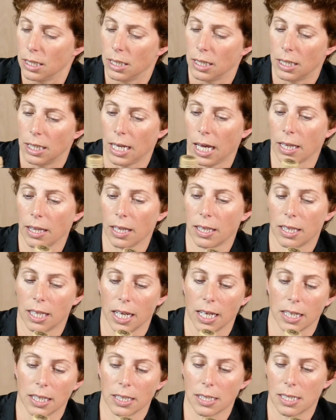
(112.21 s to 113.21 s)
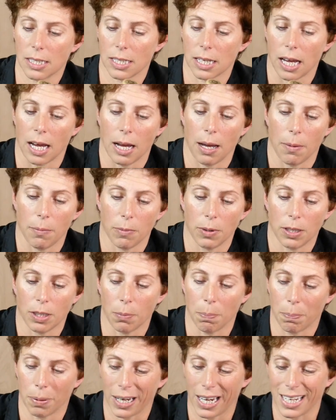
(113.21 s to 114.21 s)
The other things with
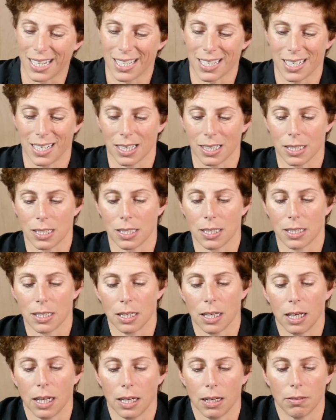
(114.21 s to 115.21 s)
your plastics,